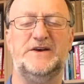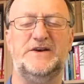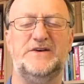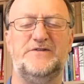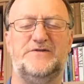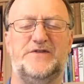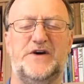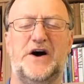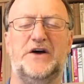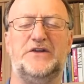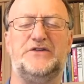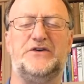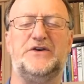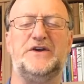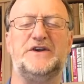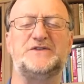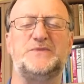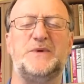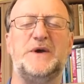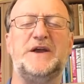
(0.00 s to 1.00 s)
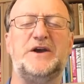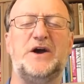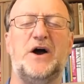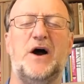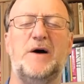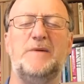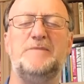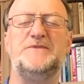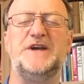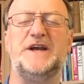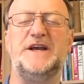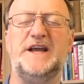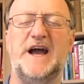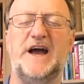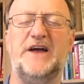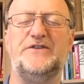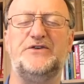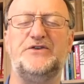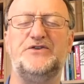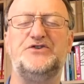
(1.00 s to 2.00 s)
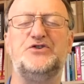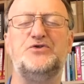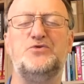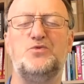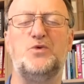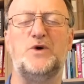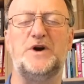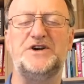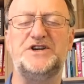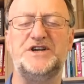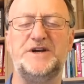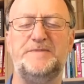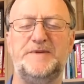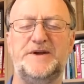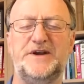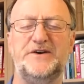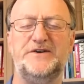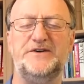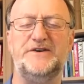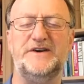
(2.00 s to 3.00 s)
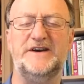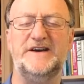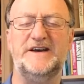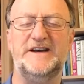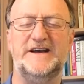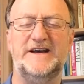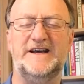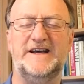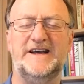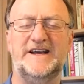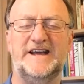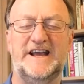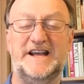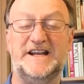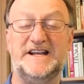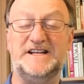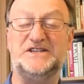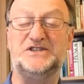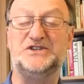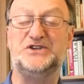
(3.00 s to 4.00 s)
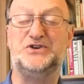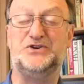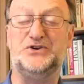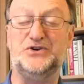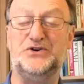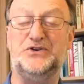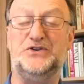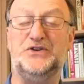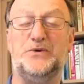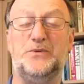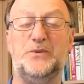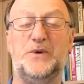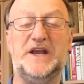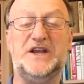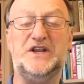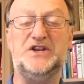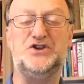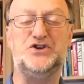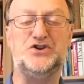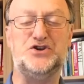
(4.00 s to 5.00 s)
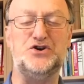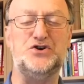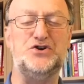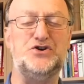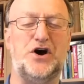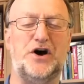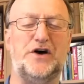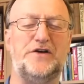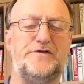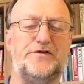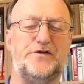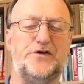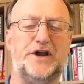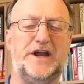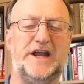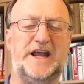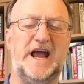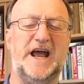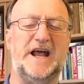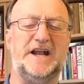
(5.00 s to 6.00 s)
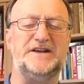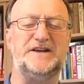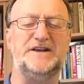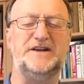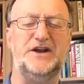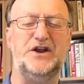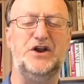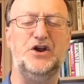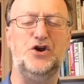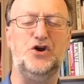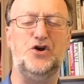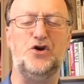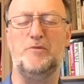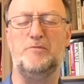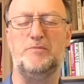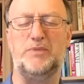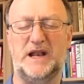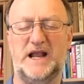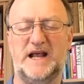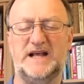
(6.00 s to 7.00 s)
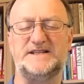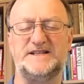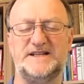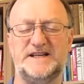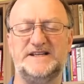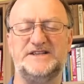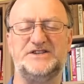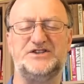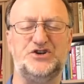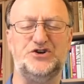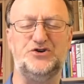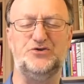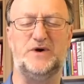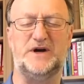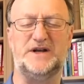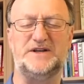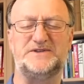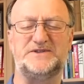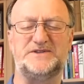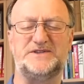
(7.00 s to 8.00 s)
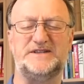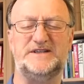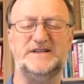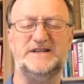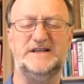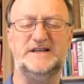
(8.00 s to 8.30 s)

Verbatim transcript: Father, as we come together to worship you, it is good that we do not forget your blessings to us.